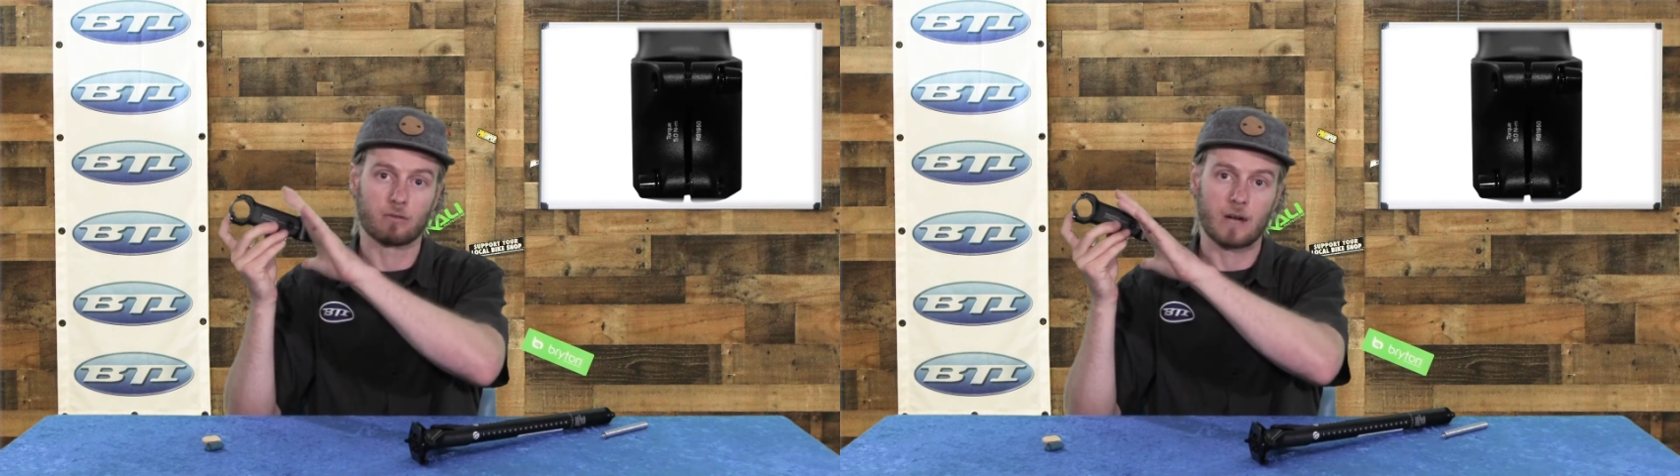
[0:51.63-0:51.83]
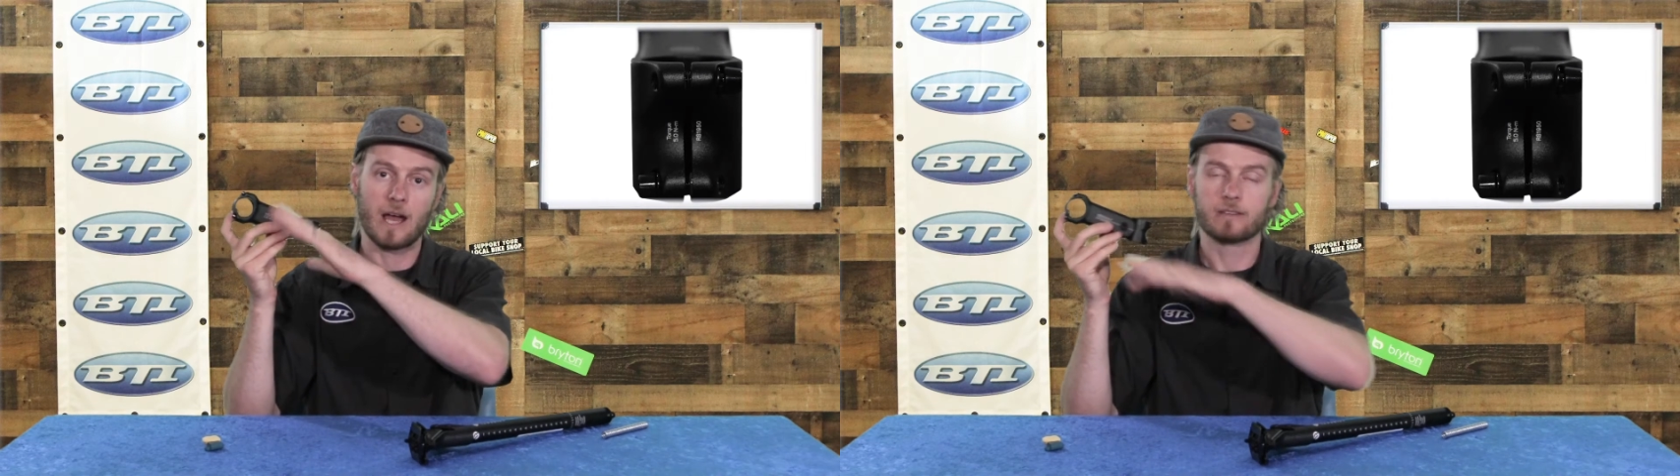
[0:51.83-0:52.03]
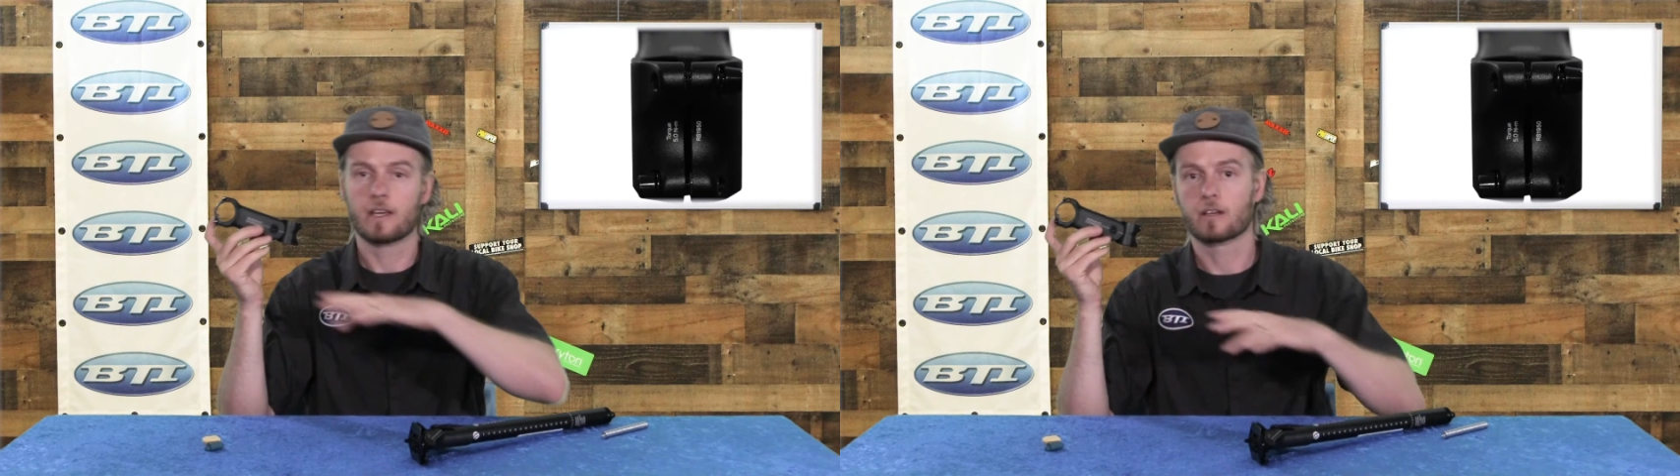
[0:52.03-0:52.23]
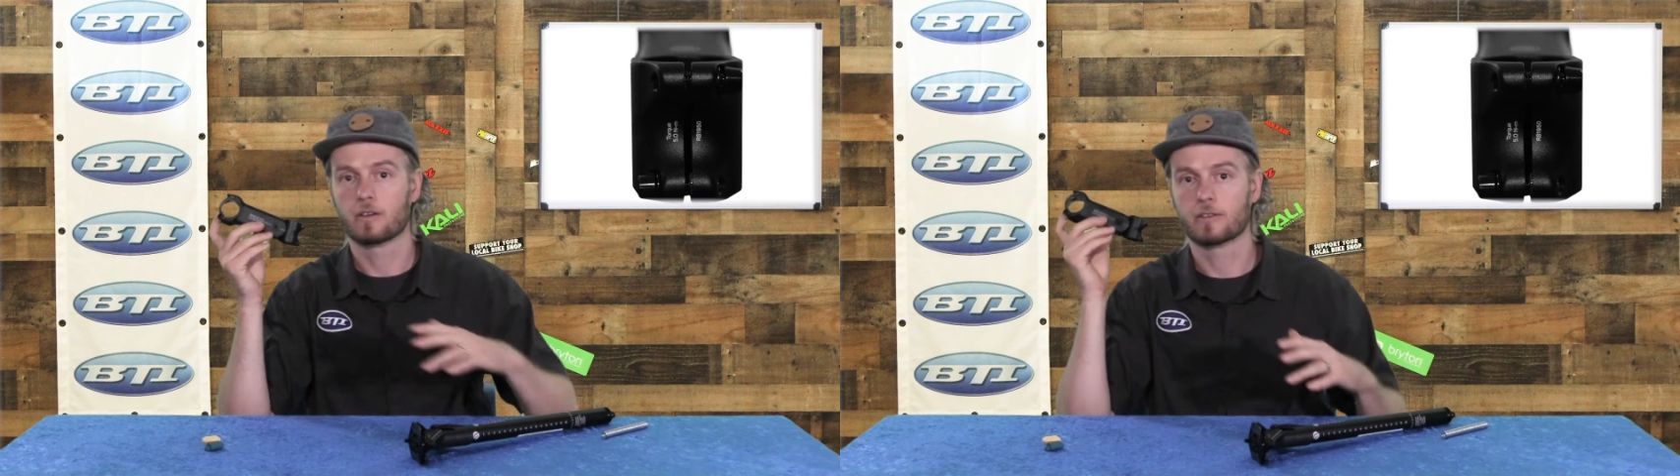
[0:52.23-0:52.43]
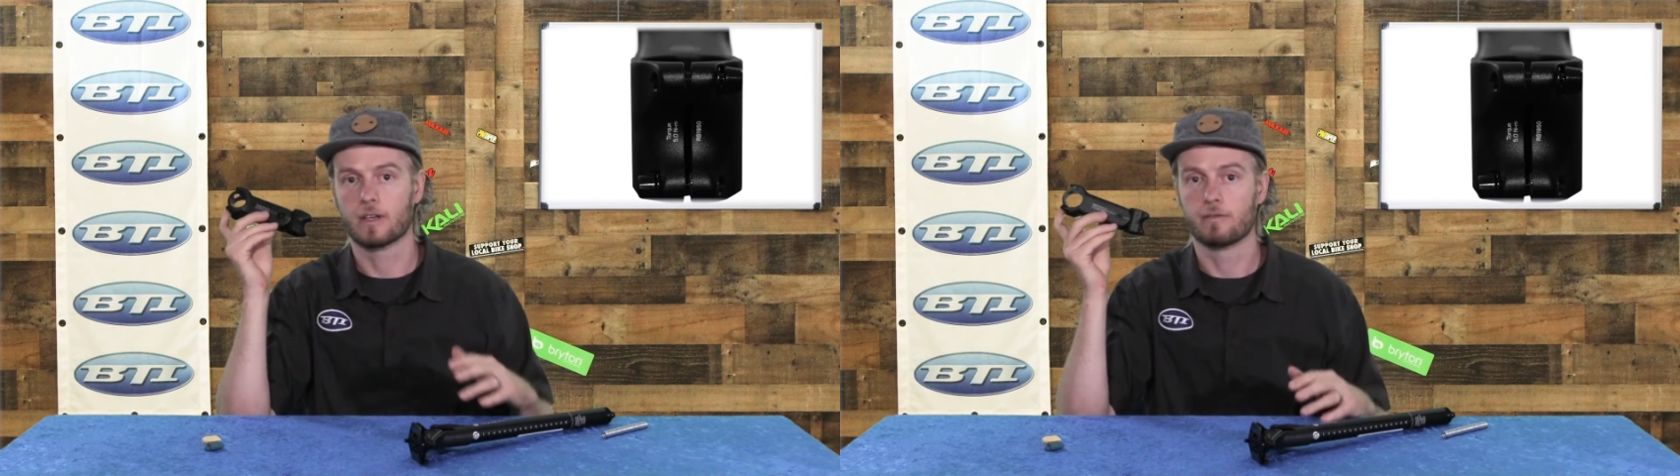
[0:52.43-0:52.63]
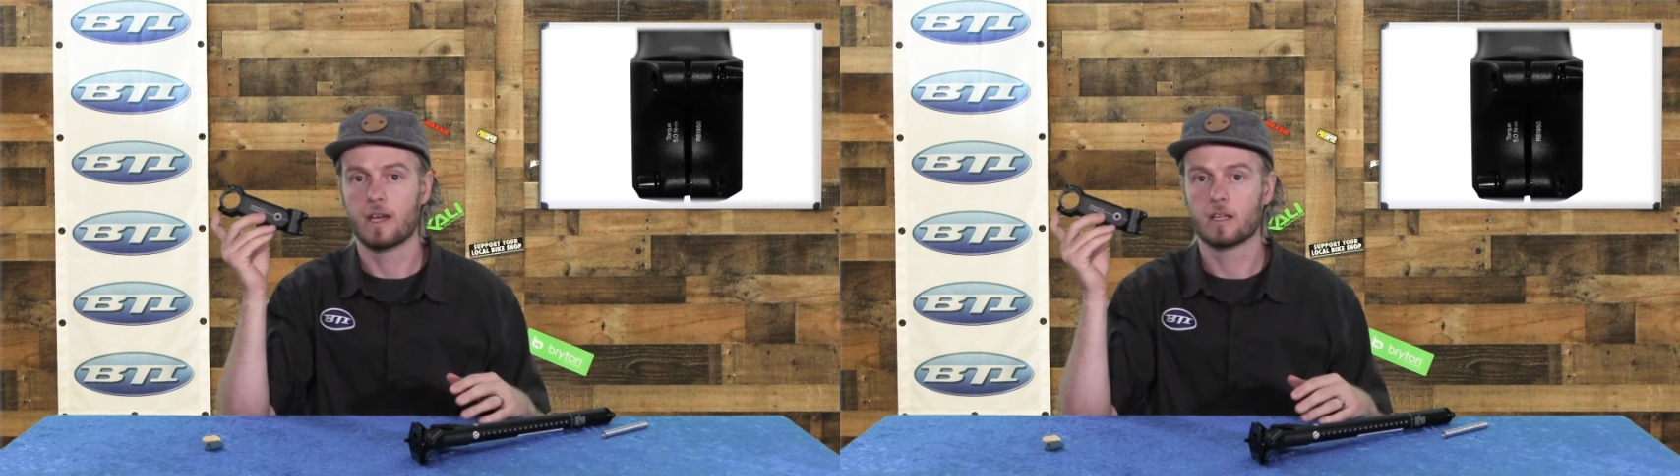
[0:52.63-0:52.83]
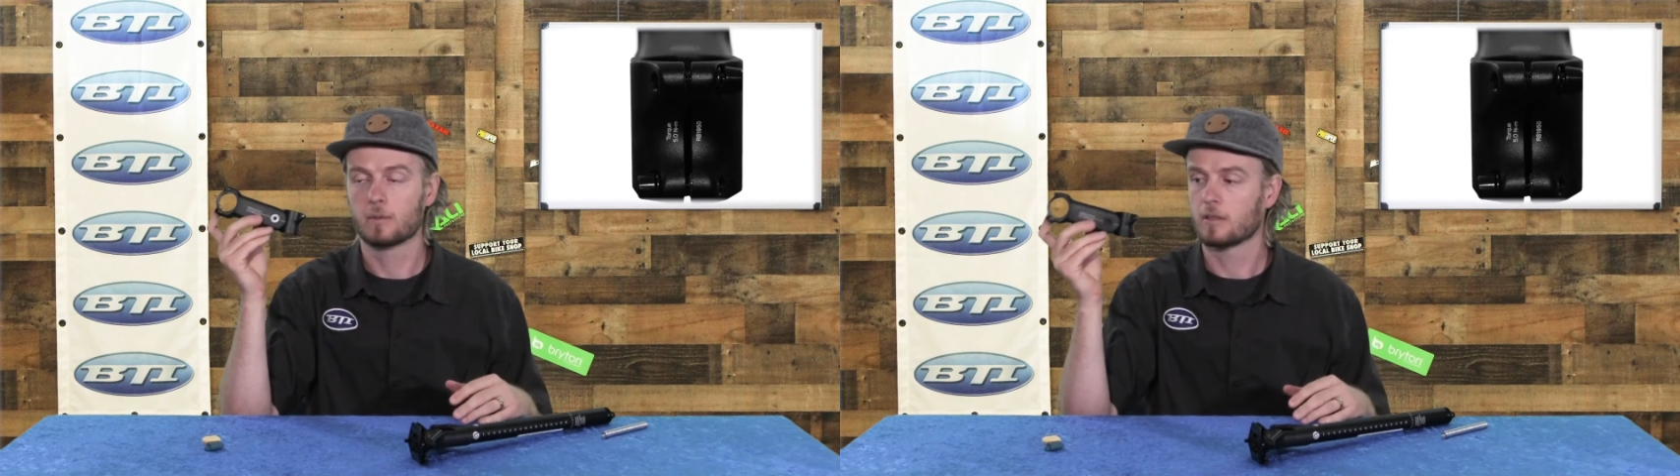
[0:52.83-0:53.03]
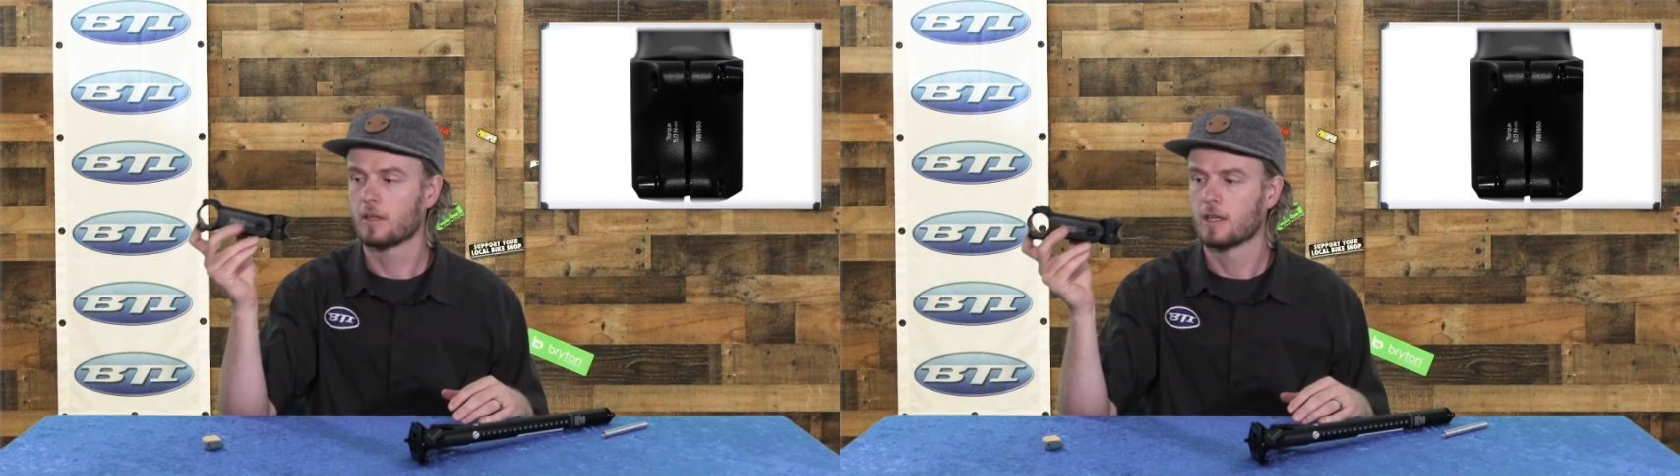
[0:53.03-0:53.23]
rise angles
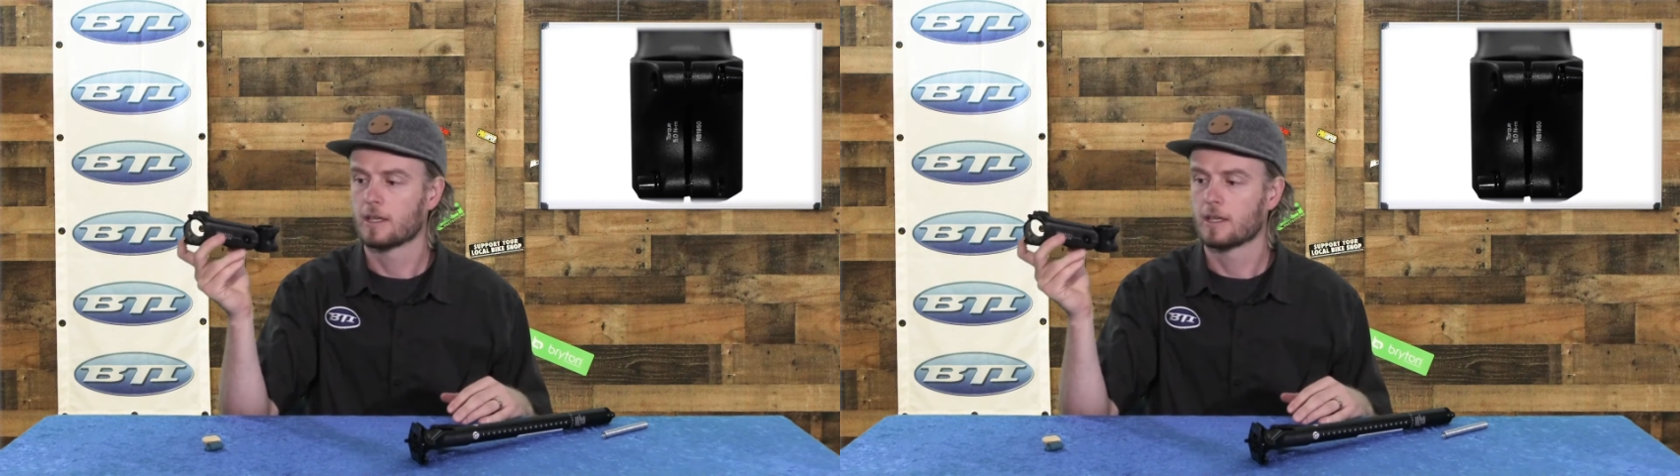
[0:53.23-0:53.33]
available.